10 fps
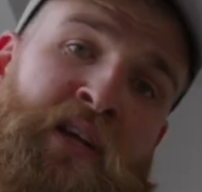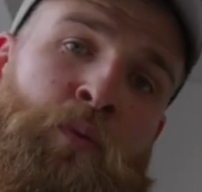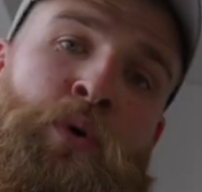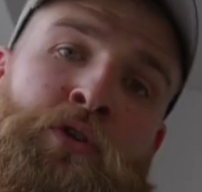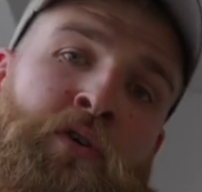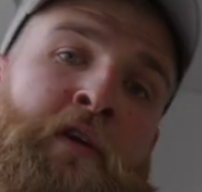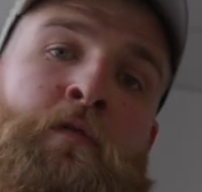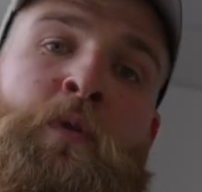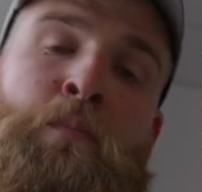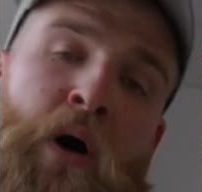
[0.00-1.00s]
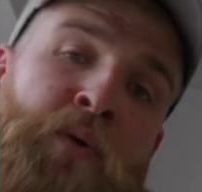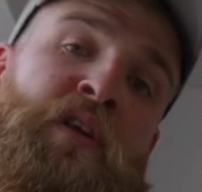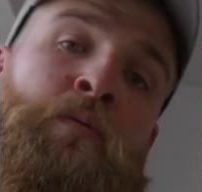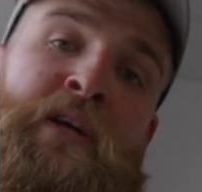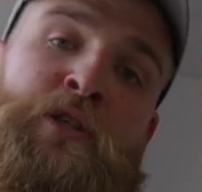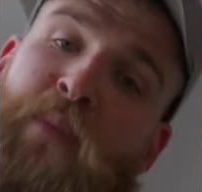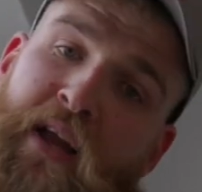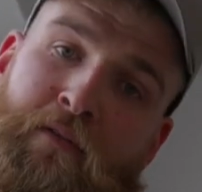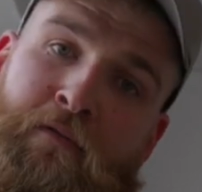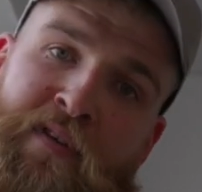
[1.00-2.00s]
Shed 130 from the boat and we
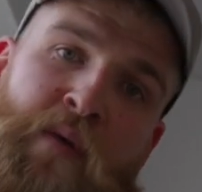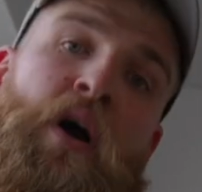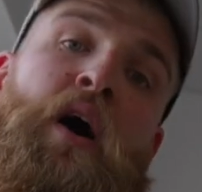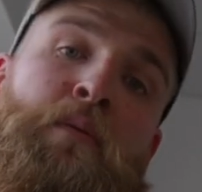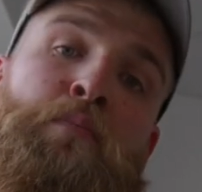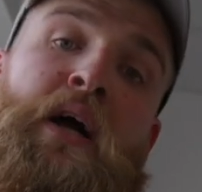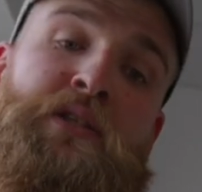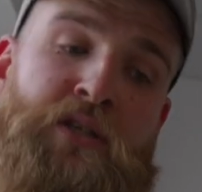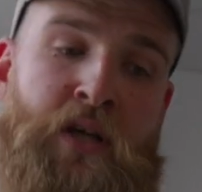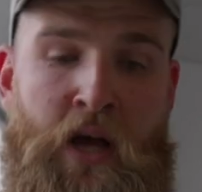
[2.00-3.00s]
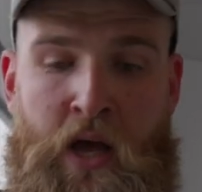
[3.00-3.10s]
expect very hard bites